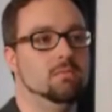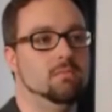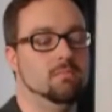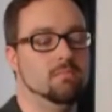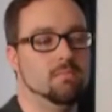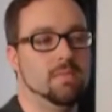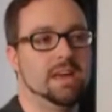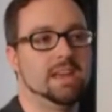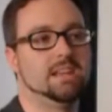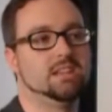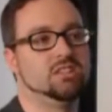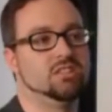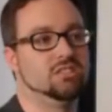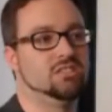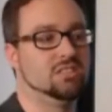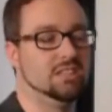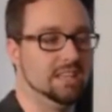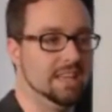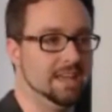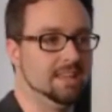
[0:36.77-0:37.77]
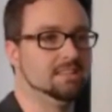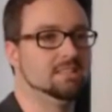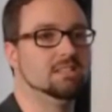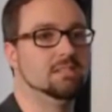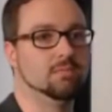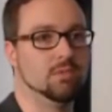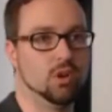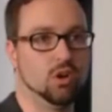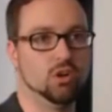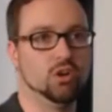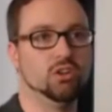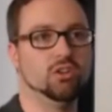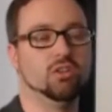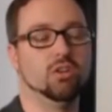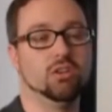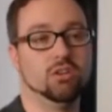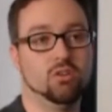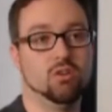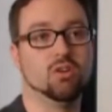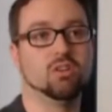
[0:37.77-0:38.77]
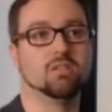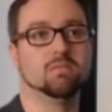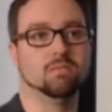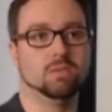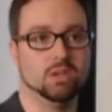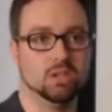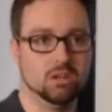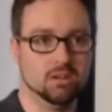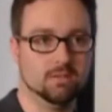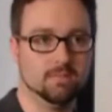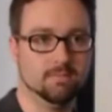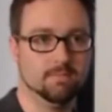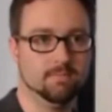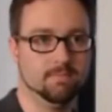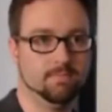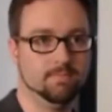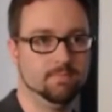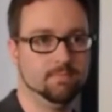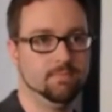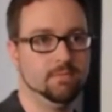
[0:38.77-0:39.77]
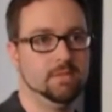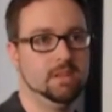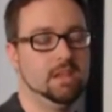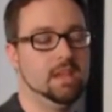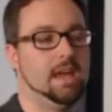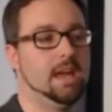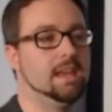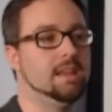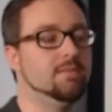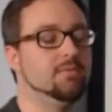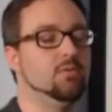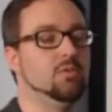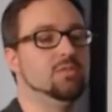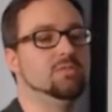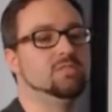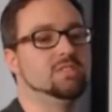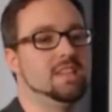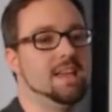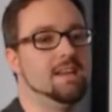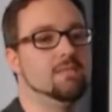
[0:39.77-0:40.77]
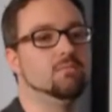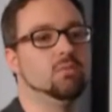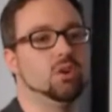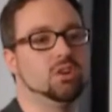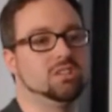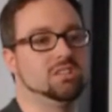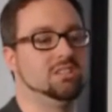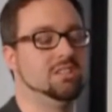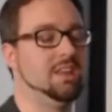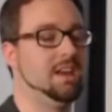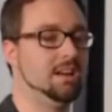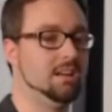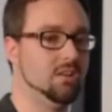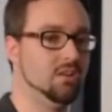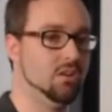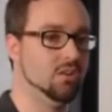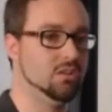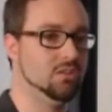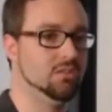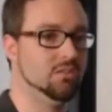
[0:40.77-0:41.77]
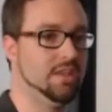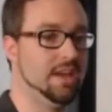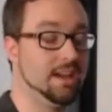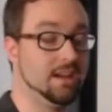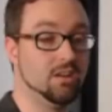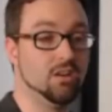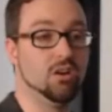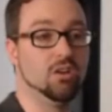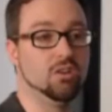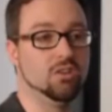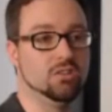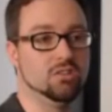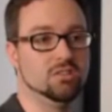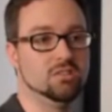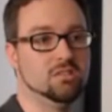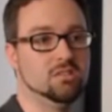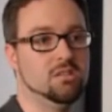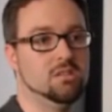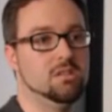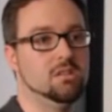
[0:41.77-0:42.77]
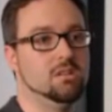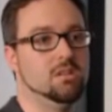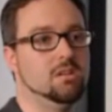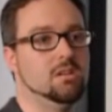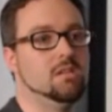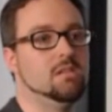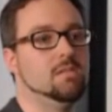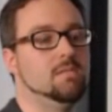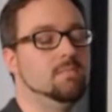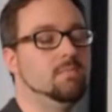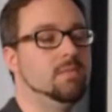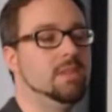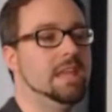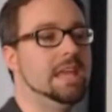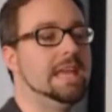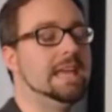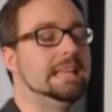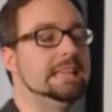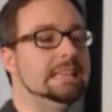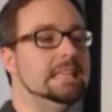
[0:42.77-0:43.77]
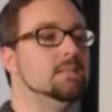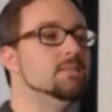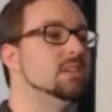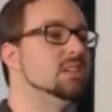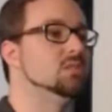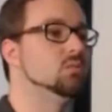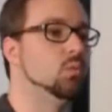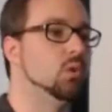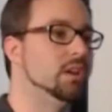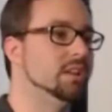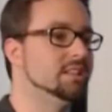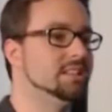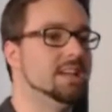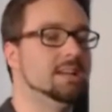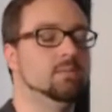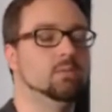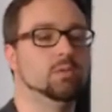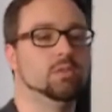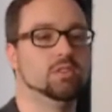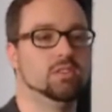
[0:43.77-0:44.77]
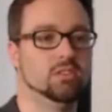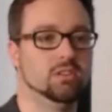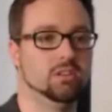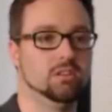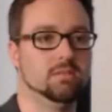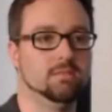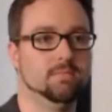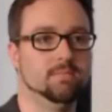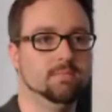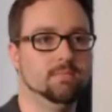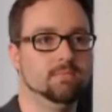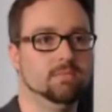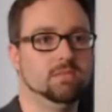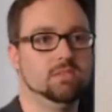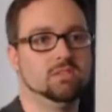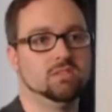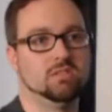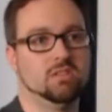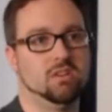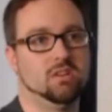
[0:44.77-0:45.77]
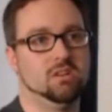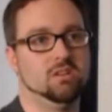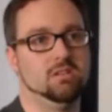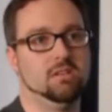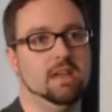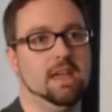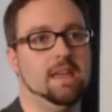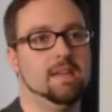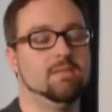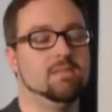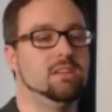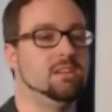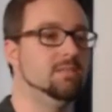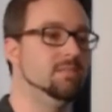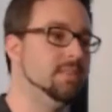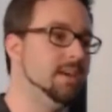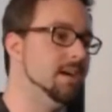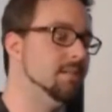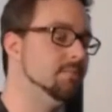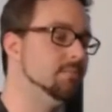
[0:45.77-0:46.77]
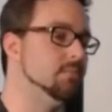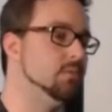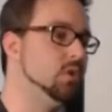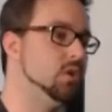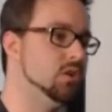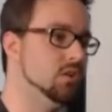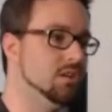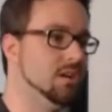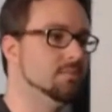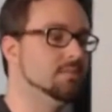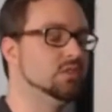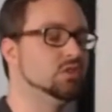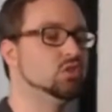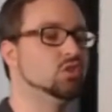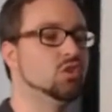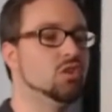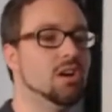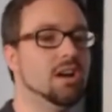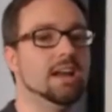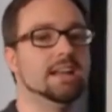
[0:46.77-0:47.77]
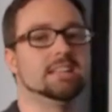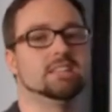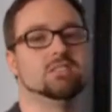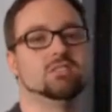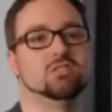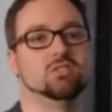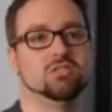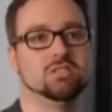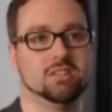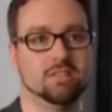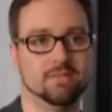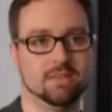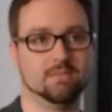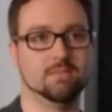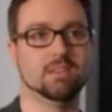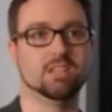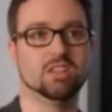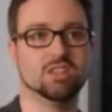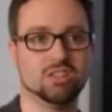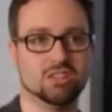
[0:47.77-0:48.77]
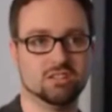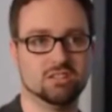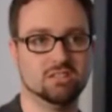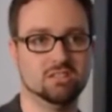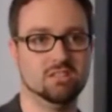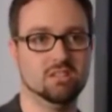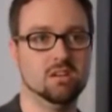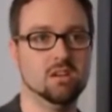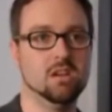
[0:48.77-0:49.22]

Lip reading: manages to get some code on your computer. And if we've sandboxed that code, it limits what it's able to do. So even if that program is trying to do something malicious,